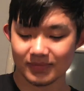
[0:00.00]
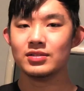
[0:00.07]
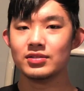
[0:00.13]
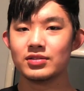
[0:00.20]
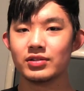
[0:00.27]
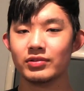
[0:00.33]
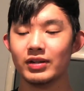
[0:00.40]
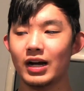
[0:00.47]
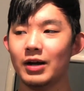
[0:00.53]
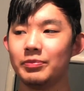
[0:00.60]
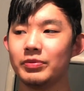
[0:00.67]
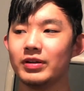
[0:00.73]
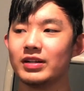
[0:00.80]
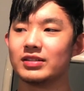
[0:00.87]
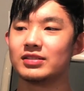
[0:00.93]
So an
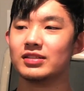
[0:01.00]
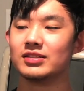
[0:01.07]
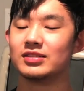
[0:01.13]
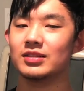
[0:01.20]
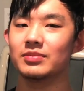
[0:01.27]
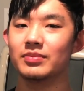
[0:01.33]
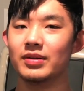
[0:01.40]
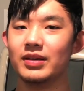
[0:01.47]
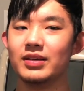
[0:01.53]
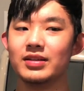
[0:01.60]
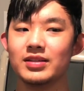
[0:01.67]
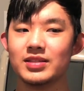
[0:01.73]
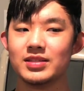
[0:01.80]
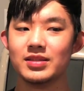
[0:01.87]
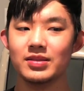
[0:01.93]
operating system
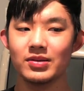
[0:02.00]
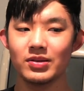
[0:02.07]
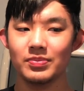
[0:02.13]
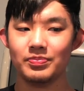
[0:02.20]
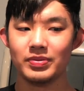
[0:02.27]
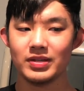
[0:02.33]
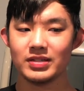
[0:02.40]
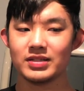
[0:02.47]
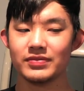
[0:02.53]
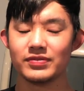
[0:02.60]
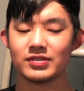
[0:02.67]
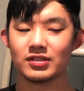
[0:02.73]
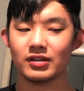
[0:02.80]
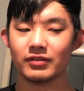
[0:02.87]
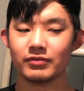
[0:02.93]
is the piece of
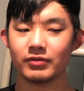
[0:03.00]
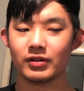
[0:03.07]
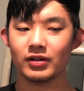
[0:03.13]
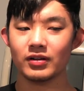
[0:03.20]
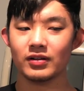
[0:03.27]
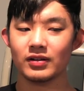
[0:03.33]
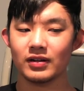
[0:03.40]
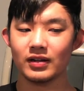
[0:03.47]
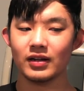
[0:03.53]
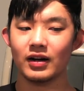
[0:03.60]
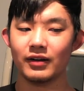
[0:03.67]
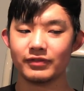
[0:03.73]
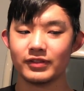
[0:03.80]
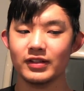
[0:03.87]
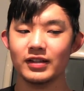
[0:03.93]
software,
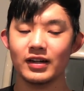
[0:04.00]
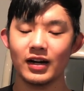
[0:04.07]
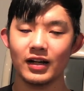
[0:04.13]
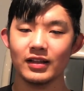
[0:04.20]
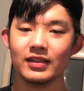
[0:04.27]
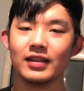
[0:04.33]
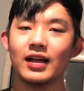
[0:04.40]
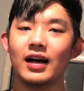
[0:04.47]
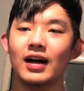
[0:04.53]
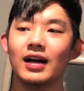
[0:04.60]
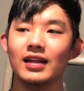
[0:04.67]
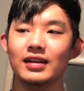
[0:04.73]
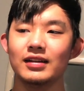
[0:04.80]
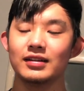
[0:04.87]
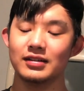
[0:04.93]
often a
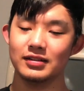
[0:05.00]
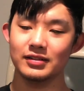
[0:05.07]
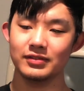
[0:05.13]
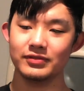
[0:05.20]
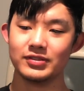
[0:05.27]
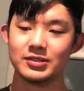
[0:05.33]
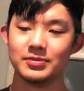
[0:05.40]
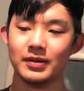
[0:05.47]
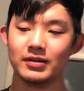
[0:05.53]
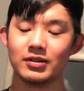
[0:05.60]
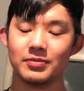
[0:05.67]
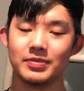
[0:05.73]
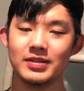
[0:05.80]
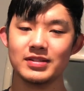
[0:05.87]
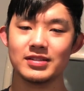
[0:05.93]
lot of smaller
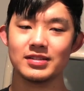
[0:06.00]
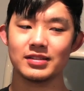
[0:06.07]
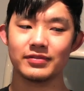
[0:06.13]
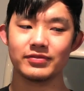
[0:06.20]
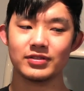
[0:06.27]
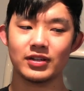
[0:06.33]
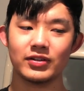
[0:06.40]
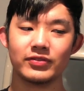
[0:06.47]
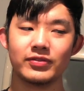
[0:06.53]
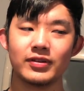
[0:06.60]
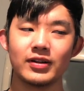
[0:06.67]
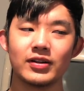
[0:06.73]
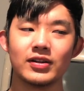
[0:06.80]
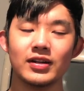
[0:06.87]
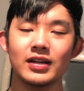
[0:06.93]
pieces of
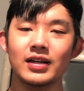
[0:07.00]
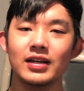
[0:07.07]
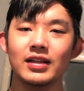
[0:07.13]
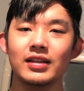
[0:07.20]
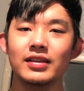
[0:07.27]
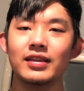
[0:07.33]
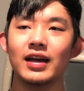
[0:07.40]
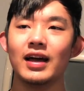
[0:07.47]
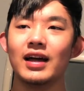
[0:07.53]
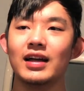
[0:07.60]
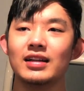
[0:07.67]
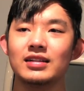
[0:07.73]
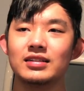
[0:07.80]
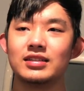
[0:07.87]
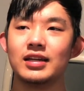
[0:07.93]
software,
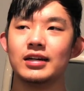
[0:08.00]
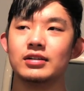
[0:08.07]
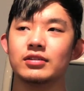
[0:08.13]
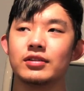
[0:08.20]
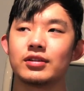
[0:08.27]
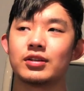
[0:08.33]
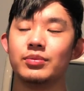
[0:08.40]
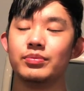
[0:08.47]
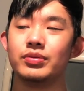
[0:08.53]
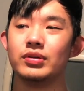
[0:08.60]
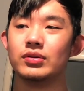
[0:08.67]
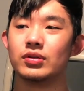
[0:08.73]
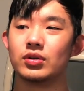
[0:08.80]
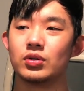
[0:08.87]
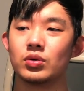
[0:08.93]
that tell the
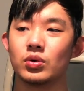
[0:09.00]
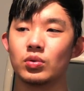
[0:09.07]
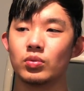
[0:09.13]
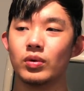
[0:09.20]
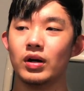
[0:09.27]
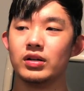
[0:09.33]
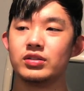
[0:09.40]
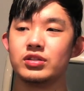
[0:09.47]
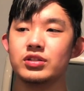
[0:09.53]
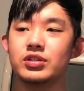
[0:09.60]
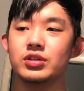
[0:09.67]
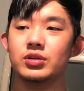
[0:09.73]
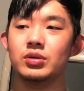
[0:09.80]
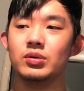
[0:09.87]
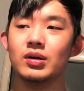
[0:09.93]
computer what to
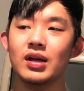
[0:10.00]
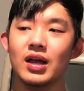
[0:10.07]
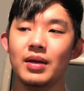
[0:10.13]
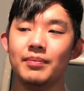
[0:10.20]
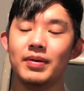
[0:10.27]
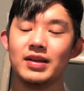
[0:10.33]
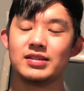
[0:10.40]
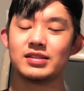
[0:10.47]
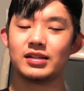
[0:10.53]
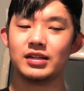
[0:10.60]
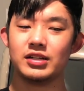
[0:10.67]
do based on